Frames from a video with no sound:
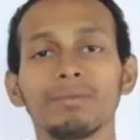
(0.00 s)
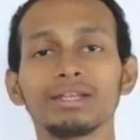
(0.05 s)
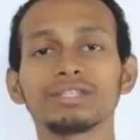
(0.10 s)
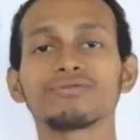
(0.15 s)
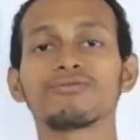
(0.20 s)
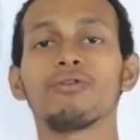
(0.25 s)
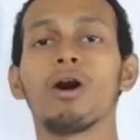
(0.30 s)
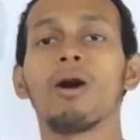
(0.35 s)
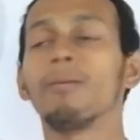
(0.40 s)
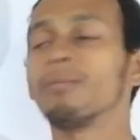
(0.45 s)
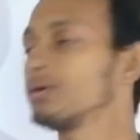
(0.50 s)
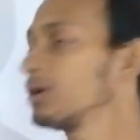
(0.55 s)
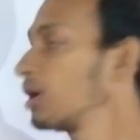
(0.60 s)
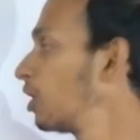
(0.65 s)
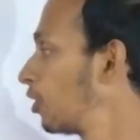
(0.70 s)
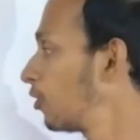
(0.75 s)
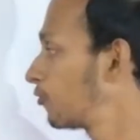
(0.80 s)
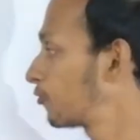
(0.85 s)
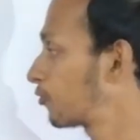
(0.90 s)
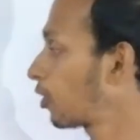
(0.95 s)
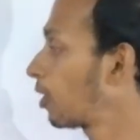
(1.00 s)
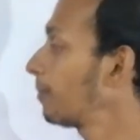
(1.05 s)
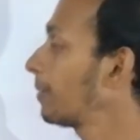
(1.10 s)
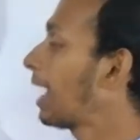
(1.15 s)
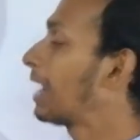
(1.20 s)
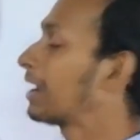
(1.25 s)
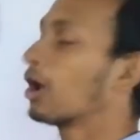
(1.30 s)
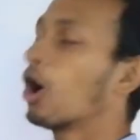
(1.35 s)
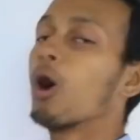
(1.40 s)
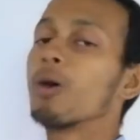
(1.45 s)
image formed from
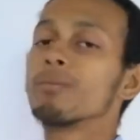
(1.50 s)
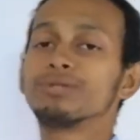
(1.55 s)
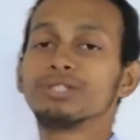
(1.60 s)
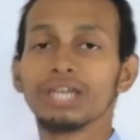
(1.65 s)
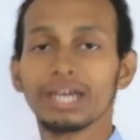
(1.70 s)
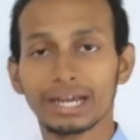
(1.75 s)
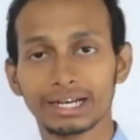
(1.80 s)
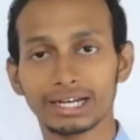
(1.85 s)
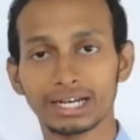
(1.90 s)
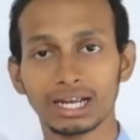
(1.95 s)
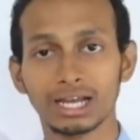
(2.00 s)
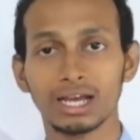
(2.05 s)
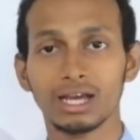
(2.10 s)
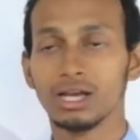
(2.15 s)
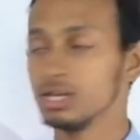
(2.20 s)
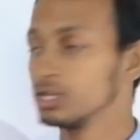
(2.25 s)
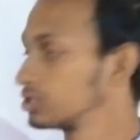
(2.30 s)
an object.